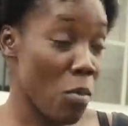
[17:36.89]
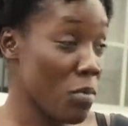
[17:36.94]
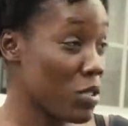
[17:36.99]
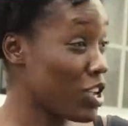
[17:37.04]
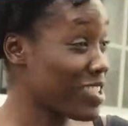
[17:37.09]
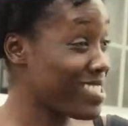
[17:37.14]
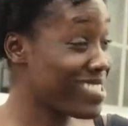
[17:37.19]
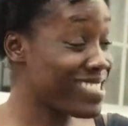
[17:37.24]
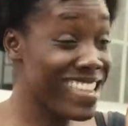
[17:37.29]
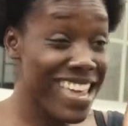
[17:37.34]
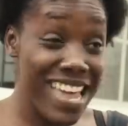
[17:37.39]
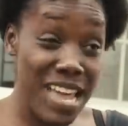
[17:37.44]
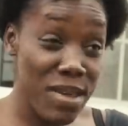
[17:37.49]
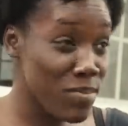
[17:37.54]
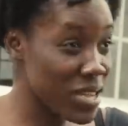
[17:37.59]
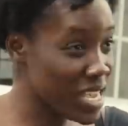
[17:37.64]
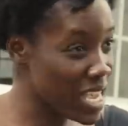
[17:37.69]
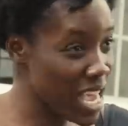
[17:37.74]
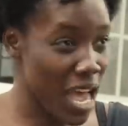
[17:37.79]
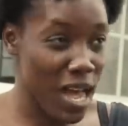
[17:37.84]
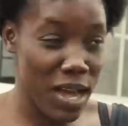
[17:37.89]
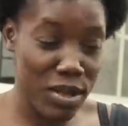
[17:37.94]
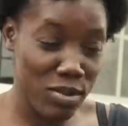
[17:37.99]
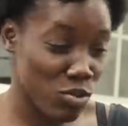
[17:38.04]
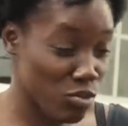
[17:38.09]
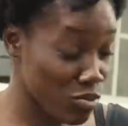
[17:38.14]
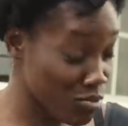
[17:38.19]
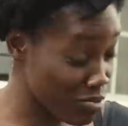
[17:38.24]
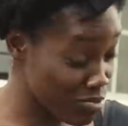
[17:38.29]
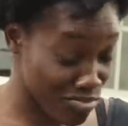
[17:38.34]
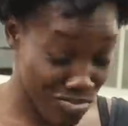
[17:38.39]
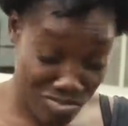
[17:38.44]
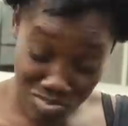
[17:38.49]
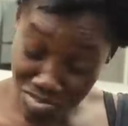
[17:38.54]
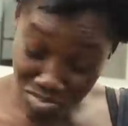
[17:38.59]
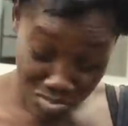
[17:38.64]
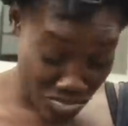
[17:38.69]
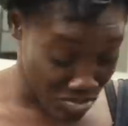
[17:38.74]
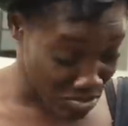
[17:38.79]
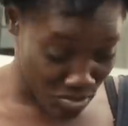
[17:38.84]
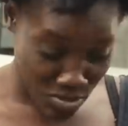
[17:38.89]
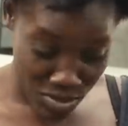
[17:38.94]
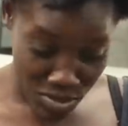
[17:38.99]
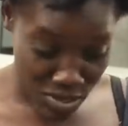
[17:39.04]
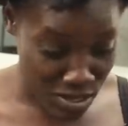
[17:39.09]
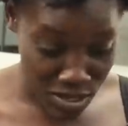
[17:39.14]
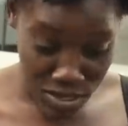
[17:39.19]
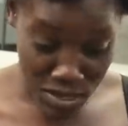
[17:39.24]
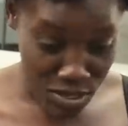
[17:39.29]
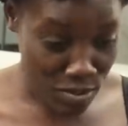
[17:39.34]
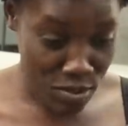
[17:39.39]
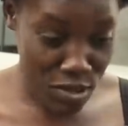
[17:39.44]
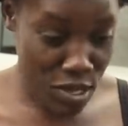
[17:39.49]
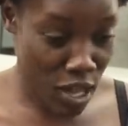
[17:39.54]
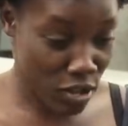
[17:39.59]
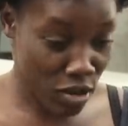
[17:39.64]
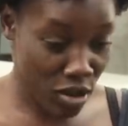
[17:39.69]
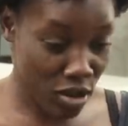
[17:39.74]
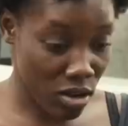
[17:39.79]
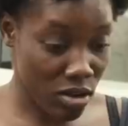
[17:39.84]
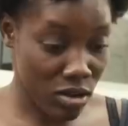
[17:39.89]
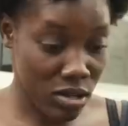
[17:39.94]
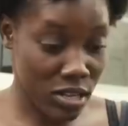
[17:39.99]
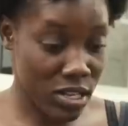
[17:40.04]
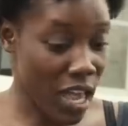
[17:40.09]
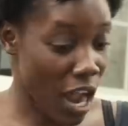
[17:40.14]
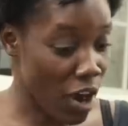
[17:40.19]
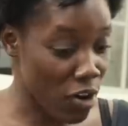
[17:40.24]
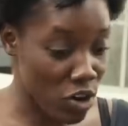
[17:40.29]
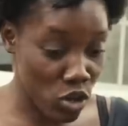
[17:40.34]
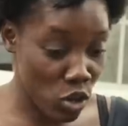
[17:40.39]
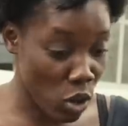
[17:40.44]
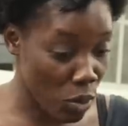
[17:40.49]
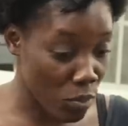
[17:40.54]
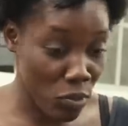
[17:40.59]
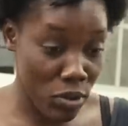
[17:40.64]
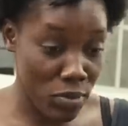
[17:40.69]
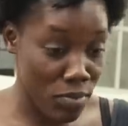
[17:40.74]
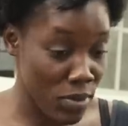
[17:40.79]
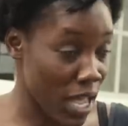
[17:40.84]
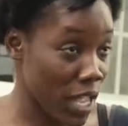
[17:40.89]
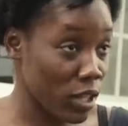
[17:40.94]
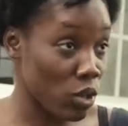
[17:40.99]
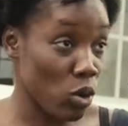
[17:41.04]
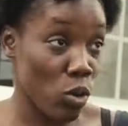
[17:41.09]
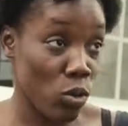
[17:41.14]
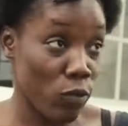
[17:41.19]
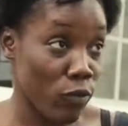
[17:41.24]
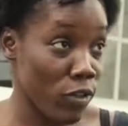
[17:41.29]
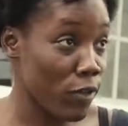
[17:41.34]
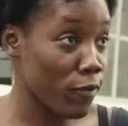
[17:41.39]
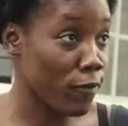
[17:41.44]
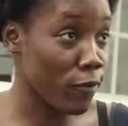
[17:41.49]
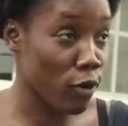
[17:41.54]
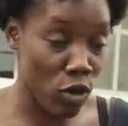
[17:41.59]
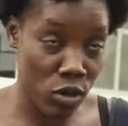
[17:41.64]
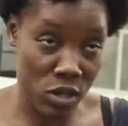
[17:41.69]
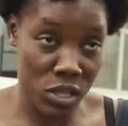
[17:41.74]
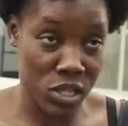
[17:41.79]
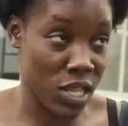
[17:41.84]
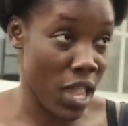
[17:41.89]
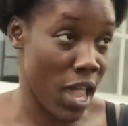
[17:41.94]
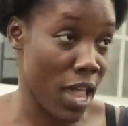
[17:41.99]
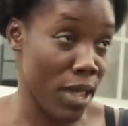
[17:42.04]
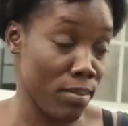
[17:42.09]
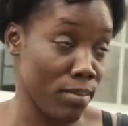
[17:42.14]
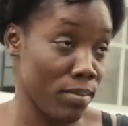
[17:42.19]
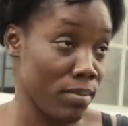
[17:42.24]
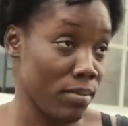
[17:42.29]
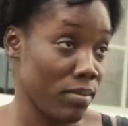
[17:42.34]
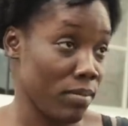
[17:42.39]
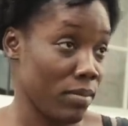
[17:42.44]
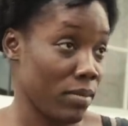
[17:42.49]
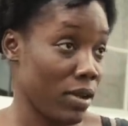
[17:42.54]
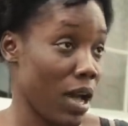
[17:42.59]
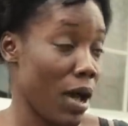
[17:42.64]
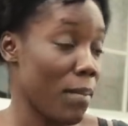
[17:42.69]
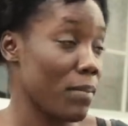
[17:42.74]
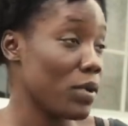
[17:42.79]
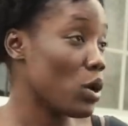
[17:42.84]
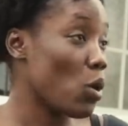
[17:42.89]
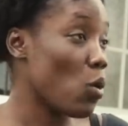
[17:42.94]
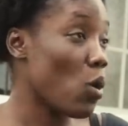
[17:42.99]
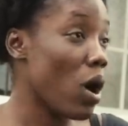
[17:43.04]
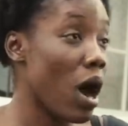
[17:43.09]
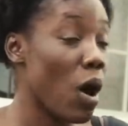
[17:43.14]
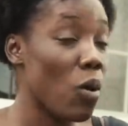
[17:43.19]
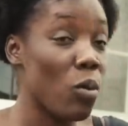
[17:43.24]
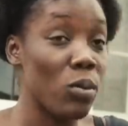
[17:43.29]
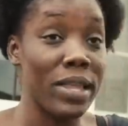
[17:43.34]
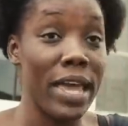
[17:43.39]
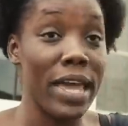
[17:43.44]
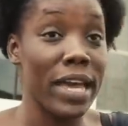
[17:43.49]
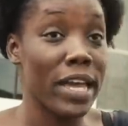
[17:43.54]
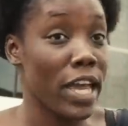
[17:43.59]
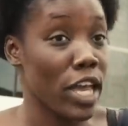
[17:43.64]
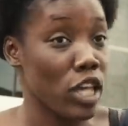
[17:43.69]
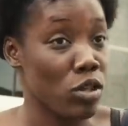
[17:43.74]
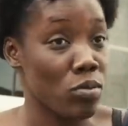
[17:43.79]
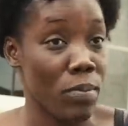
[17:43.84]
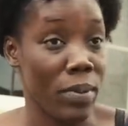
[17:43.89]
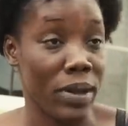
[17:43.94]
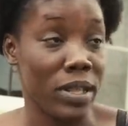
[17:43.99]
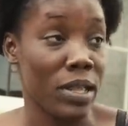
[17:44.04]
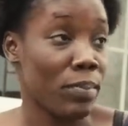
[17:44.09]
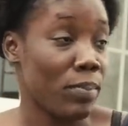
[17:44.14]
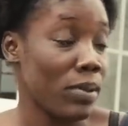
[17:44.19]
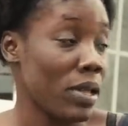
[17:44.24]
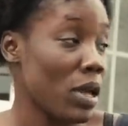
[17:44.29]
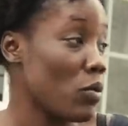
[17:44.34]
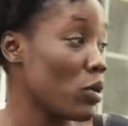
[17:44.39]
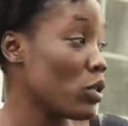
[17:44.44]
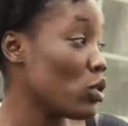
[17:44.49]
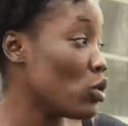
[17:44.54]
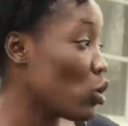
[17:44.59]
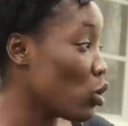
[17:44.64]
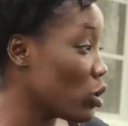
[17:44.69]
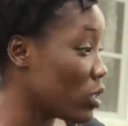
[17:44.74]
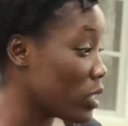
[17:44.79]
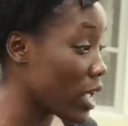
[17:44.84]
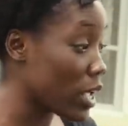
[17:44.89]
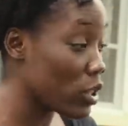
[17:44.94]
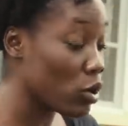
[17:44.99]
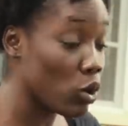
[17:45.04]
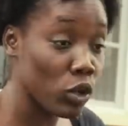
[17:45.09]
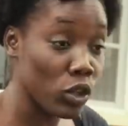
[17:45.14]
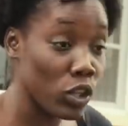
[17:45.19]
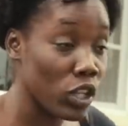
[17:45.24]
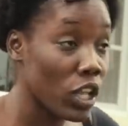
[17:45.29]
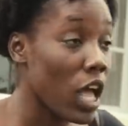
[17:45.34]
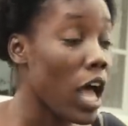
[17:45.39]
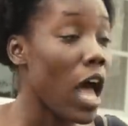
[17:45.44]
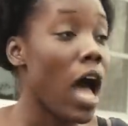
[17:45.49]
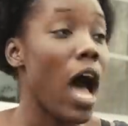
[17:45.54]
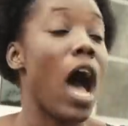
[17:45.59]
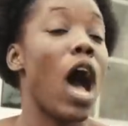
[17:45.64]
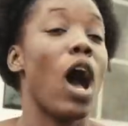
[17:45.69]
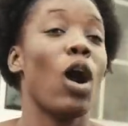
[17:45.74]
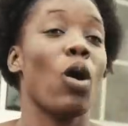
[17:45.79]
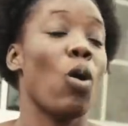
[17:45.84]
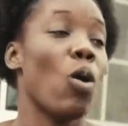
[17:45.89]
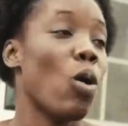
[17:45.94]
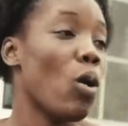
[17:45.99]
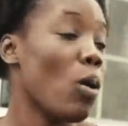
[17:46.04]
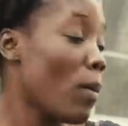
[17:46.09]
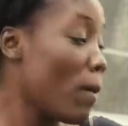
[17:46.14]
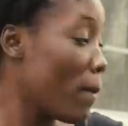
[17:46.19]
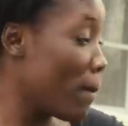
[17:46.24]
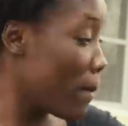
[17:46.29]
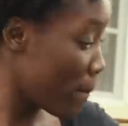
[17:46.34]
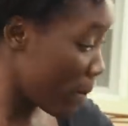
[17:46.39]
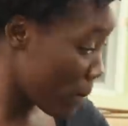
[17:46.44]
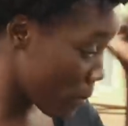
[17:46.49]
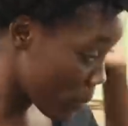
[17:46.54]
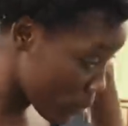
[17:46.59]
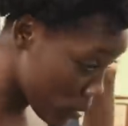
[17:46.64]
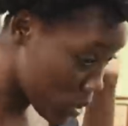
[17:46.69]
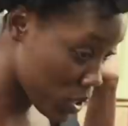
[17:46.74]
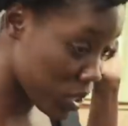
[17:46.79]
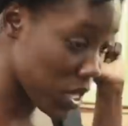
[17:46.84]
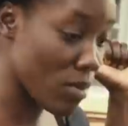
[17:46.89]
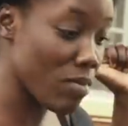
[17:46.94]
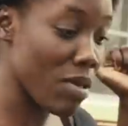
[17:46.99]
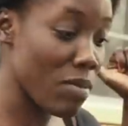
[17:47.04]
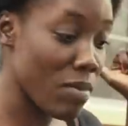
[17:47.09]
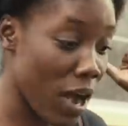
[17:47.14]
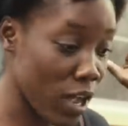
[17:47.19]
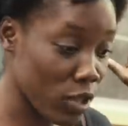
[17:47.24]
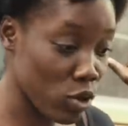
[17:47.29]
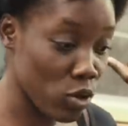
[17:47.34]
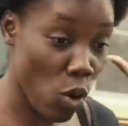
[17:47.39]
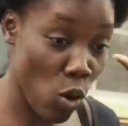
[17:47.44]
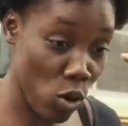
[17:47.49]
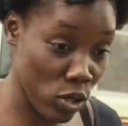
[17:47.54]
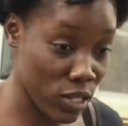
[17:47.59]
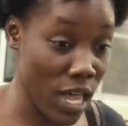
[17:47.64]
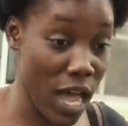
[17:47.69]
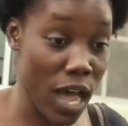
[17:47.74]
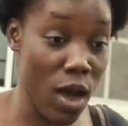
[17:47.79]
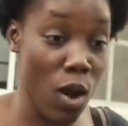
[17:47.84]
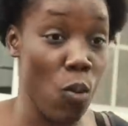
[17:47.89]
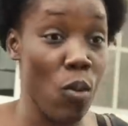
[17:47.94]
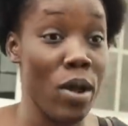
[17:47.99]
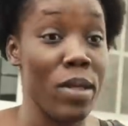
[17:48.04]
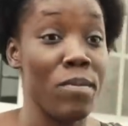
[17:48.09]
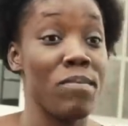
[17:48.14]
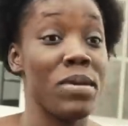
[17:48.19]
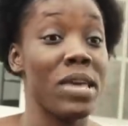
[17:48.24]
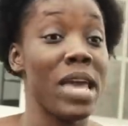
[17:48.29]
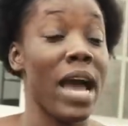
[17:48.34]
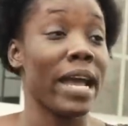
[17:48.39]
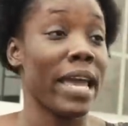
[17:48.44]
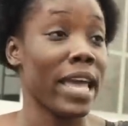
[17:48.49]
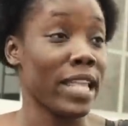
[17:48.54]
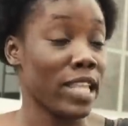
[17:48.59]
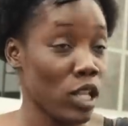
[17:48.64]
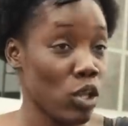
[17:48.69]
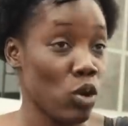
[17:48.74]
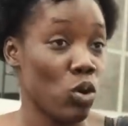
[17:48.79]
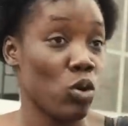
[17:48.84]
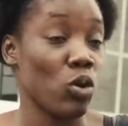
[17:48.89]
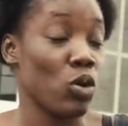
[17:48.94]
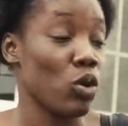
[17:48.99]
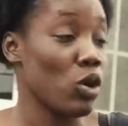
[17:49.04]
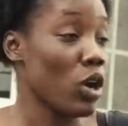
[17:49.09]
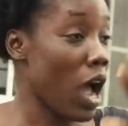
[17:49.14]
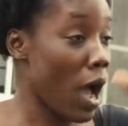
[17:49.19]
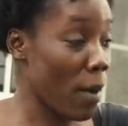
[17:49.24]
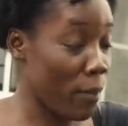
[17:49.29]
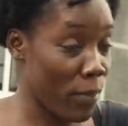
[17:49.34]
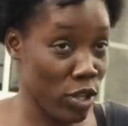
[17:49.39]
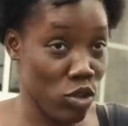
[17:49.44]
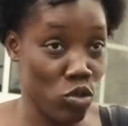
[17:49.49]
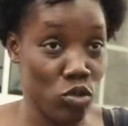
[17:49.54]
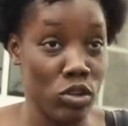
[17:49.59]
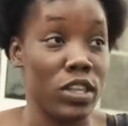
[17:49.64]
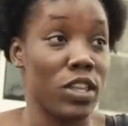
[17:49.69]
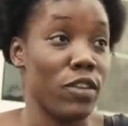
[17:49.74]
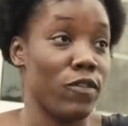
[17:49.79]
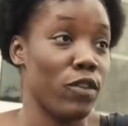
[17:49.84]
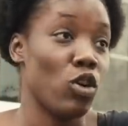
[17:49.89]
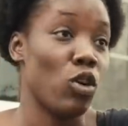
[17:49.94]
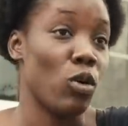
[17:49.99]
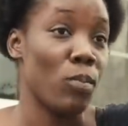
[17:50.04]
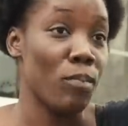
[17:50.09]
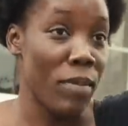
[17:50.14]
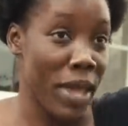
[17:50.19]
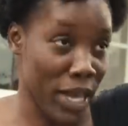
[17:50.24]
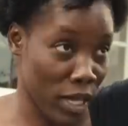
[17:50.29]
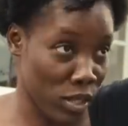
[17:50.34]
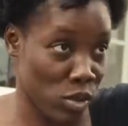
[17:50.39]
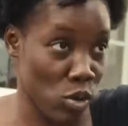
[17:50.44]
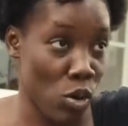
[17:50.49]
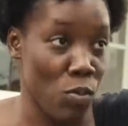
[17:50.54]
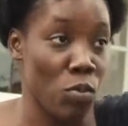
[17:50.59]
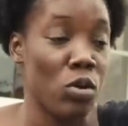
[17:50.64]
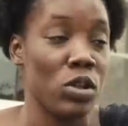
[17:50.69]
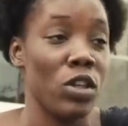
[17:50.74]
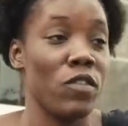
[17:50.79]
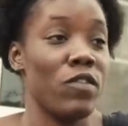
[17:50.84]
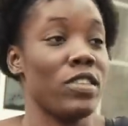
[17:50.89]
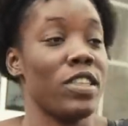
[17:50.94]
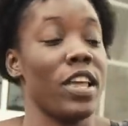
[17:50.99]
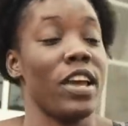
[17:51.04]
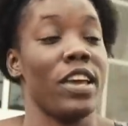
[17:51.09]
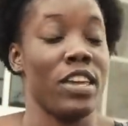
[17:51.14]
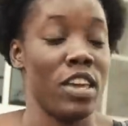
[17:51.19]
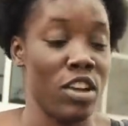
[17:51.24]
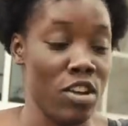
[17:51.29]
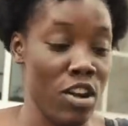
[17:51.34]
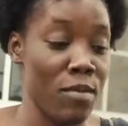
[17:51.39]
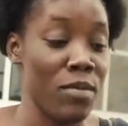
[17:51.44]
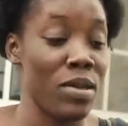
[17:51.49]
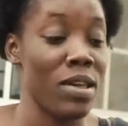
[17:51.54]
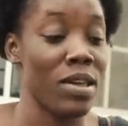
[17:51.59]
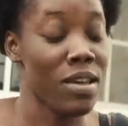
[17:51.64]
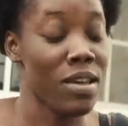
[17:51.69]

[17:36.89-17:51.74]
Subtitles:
But I don't think I can, you know, carry nothing with me, you know, for the first time. Because I don't want to catch me on the plane with nothing and nothing and go send me back out here when me I get the opportunity to go make some money to take care of me.